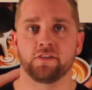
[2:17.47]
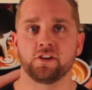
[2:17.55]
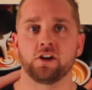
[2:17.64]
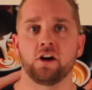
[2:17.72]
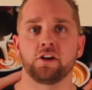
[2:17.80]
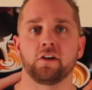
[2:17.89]
if
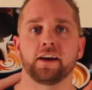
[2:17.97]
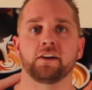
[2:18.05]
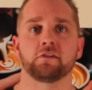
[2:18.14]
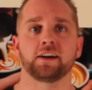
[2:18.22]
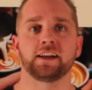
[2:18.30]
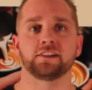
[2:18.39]
you know your
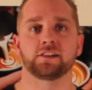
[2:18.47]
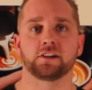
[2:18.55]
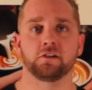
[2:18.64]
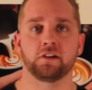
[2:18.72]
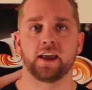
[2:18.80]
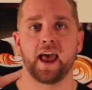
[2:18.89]
ingredients are
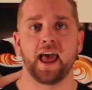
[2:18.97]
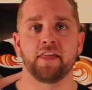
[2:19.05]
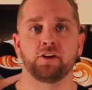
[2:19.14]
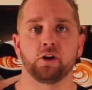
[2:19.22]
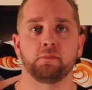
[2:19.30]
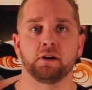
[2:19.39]
good
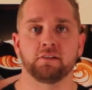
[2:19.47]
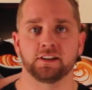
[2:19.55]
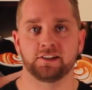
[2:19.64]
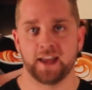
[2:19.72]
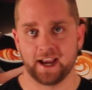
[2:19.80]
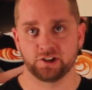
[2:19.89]
and your milk
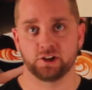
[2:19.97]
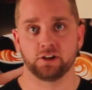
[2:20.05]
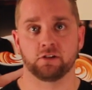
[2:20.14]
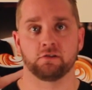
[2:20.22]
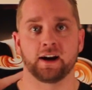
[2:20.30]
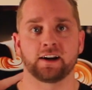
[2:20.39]
is
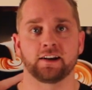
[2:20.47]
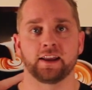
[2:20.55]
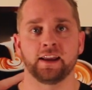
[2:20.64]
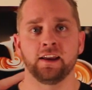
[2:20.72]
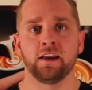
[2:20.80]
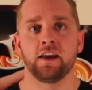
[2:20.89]
textured
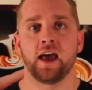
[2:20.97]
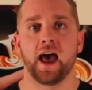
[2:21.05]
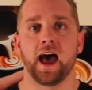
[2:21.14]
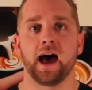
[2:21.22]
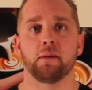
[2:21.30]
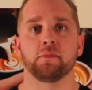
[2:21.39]
correctly,
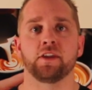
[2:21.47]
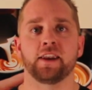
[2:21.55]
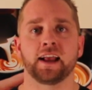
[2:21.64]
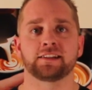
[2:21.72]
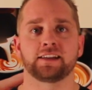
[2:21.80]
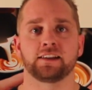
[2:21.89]
the
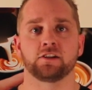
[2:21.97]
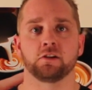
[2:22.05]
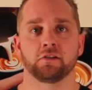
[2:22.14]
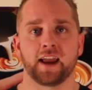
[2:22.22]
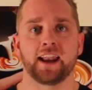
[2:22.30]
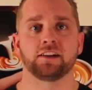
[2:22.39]
next thing to
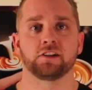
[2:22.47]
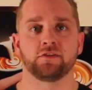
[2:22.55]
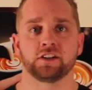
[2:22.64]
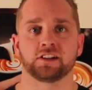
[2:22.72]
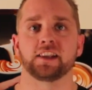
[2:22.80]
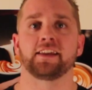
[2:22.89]
look at is
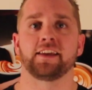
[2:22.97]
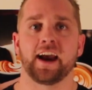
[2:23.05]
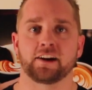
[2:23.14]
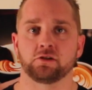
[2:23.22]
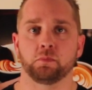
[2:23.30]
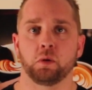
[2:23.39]
obviously the
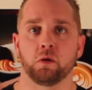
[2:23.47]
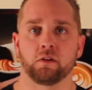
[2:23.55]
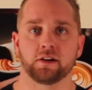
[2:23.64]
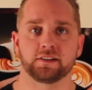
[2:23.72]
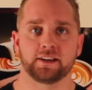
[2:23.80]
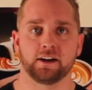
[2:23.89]
actual
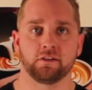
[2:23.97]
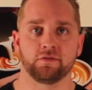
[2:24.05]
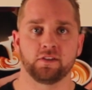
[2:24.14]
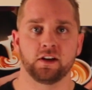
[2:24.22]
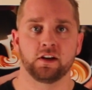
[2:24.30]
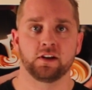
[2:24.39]
pour itself.